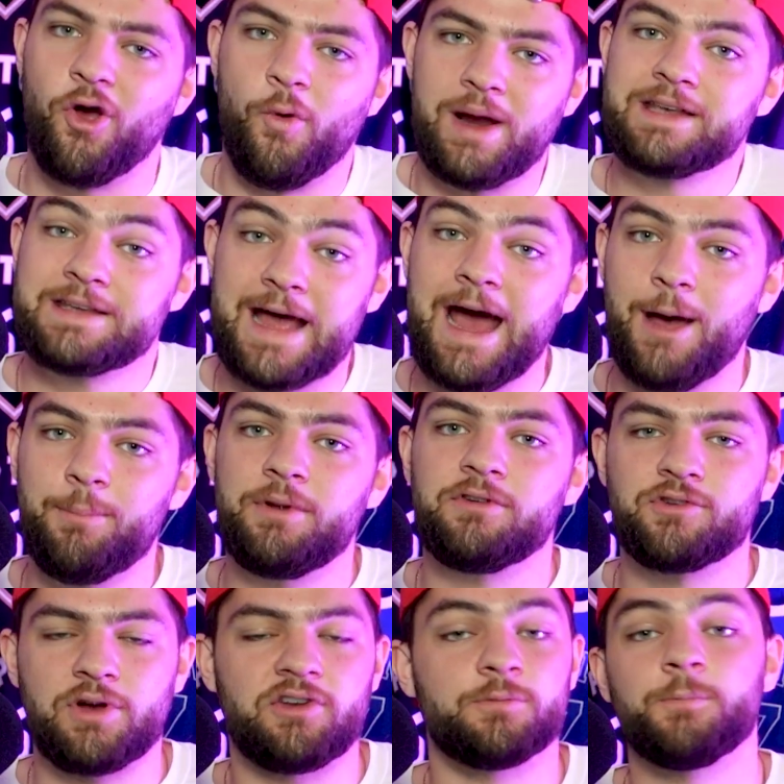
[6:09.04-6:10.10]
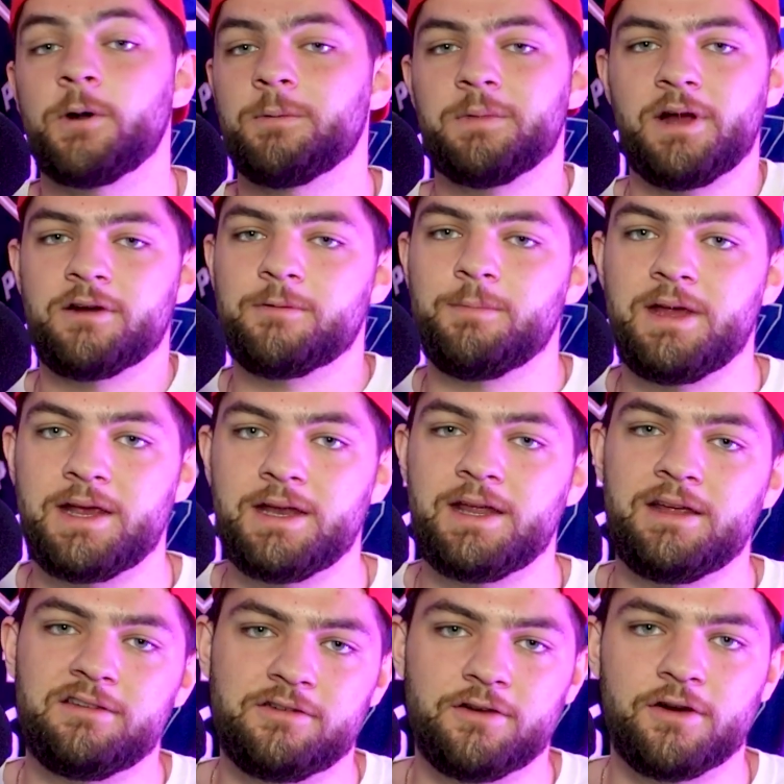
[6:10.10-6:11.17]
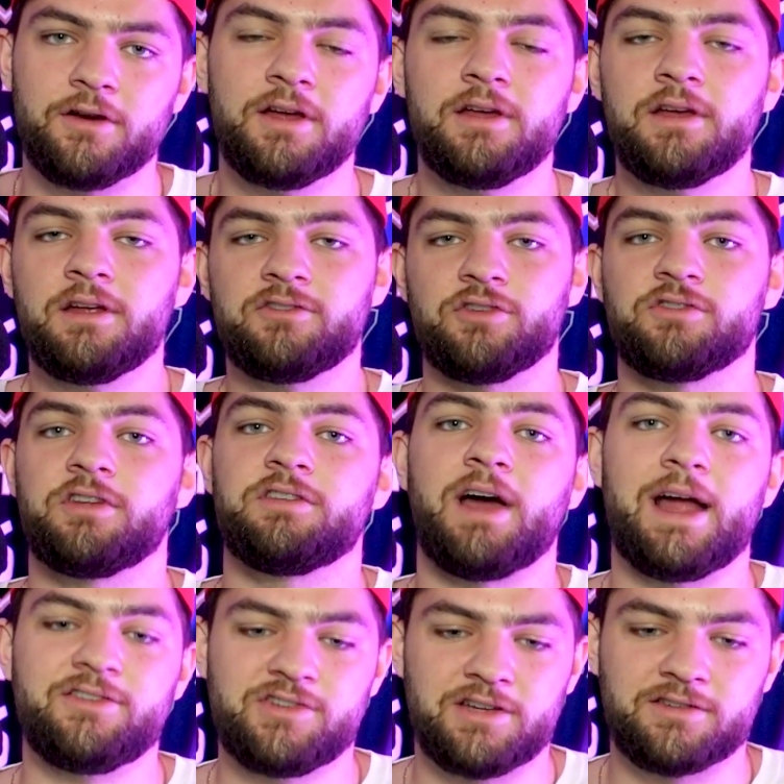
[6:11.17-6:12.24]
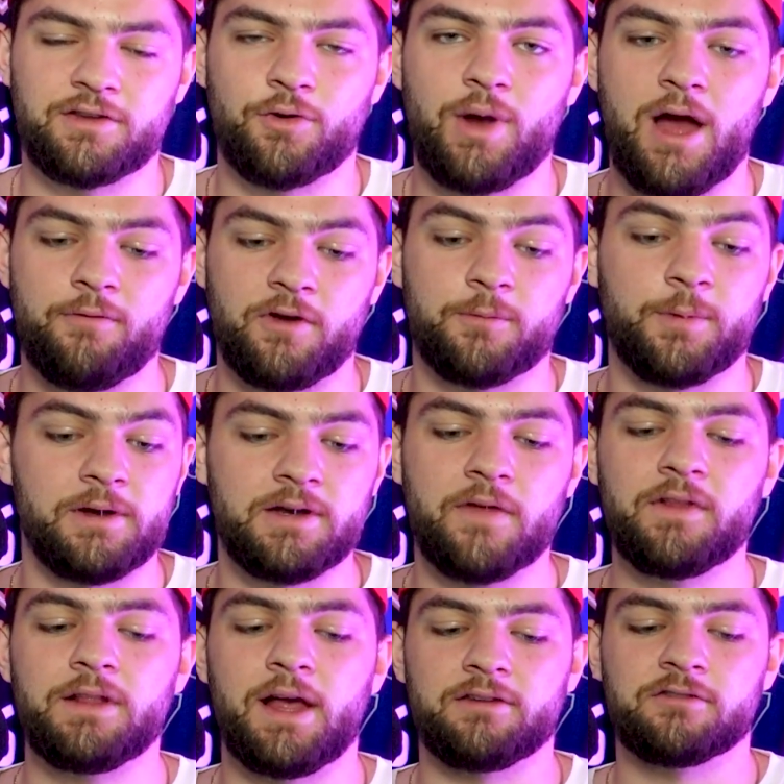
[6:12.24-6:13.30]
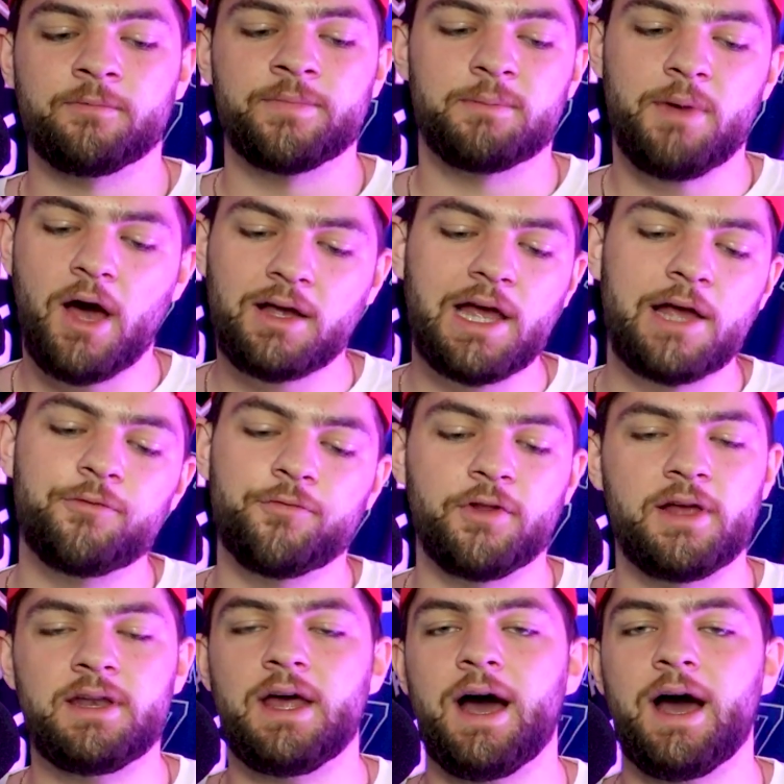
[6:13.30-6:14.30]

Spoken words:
going to happen. So I just put him there to make it easier just to digest the graphic. But nonetheless, Malachi Flynn,